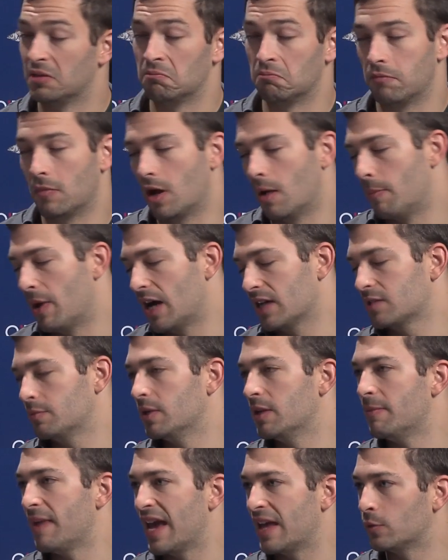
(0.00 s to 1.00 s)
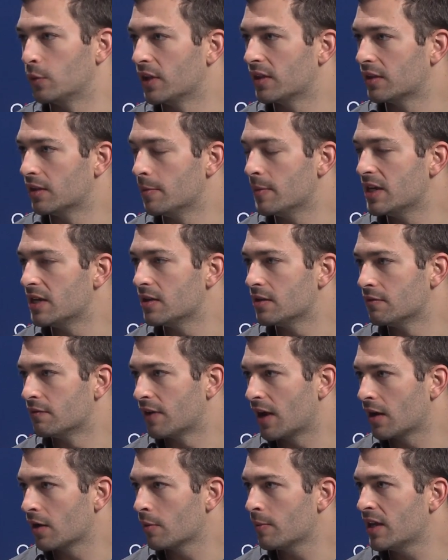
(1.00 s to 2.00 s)
in a possibly bandwidth-limited
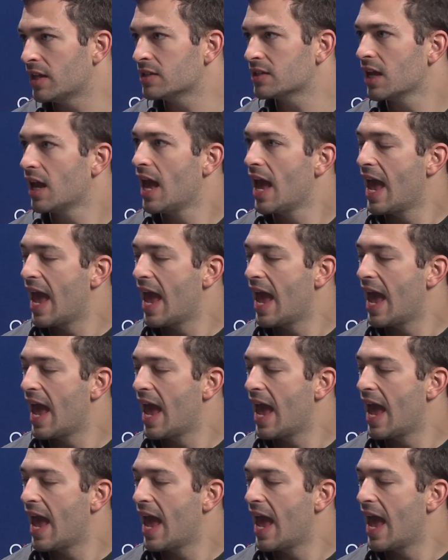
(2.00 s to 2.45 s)
environment,